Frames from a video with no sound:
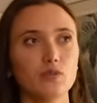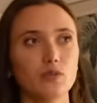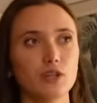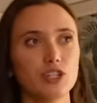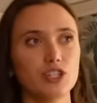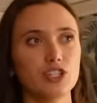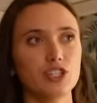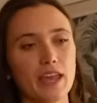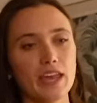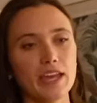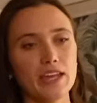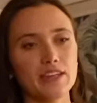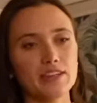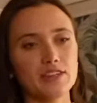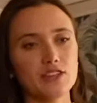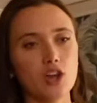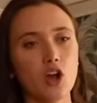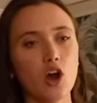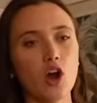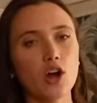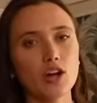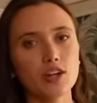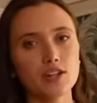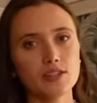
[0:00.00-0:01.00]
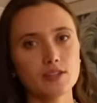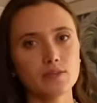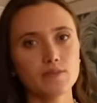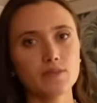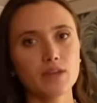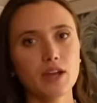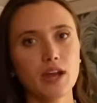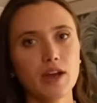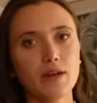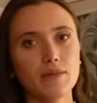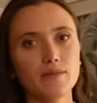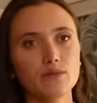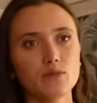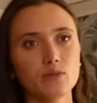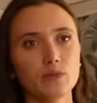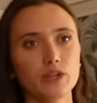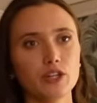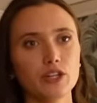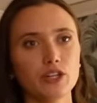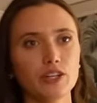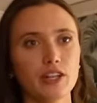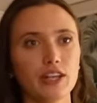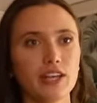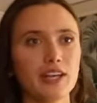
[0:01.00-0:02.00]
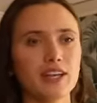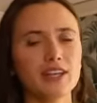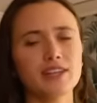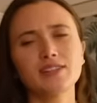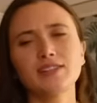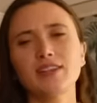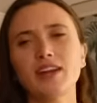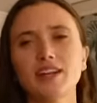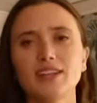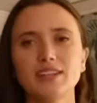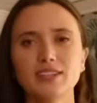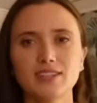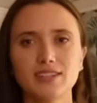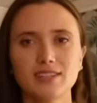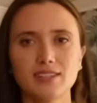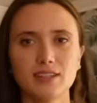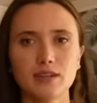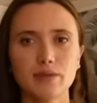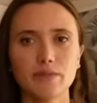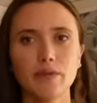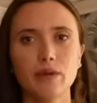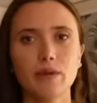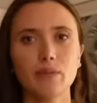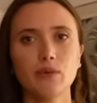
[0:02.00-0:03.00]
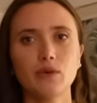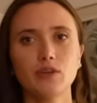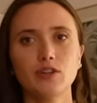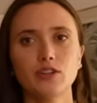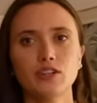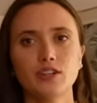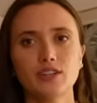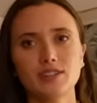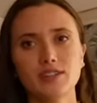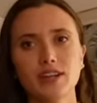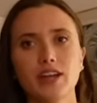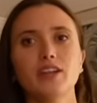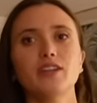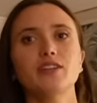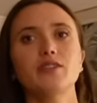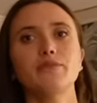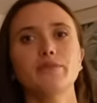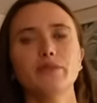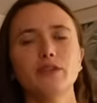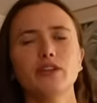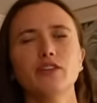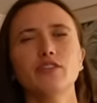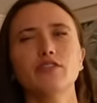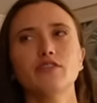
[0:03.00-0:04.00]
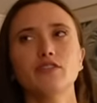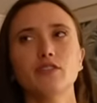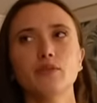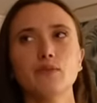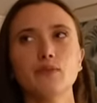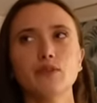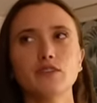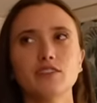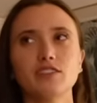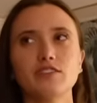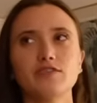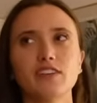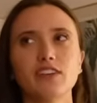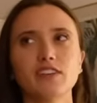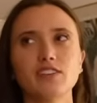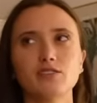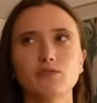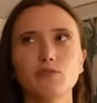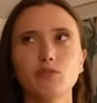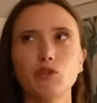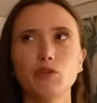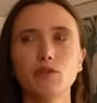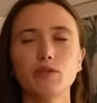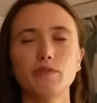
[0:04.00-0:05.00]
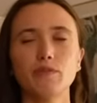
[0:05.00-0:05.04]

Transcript: which is hard sometimes when you're like excited to see people and you're excited to be here for a music festival festival,